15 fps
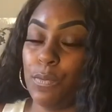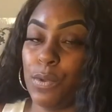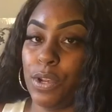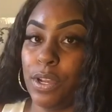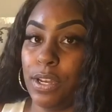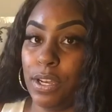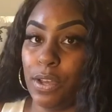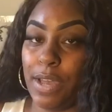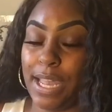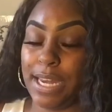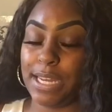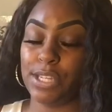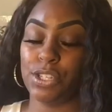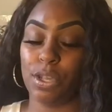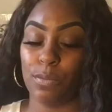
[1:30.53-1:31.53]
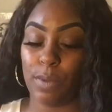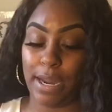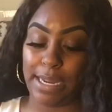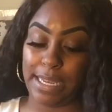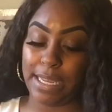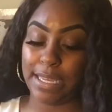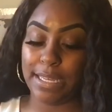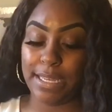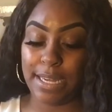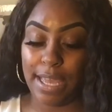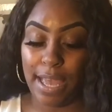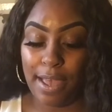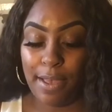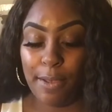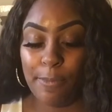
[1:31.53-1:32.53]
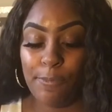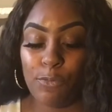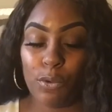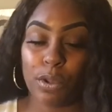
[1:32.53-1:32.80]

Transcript: we're going to go ahead and jump right in. 4